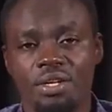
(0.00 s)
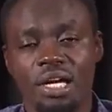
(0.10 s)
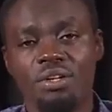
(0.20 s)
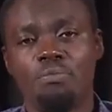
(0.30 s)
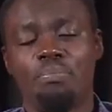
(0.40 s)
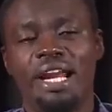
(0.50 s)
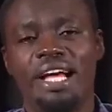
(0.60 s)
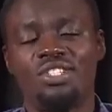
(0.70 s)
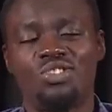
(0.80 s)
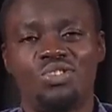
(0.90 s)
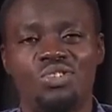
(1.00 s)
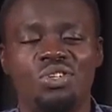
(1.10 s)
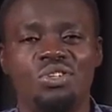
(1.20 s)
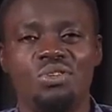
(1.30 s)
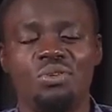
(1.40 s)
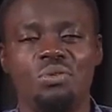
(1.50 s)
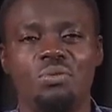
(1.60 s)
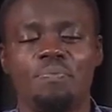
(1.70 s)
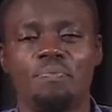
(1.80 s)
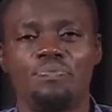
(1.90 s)
You cannot plant, you
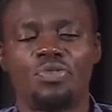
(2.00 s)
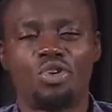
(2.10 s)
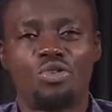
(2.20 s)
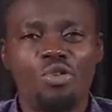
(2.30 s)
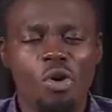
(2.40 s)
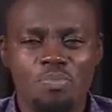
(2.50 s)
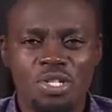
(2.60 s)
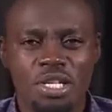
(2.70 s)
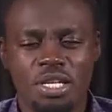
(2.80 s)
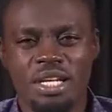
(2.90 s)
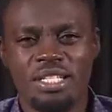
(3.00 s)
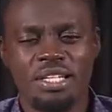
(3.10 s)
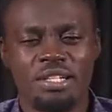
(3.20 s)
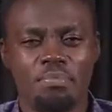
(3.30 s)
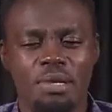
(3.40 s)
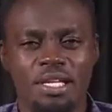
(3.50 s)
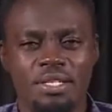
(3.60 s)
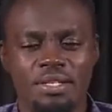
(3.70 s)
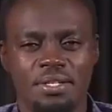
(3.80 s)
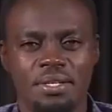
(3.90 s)
know, crops in a deserted
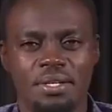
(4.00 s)
place,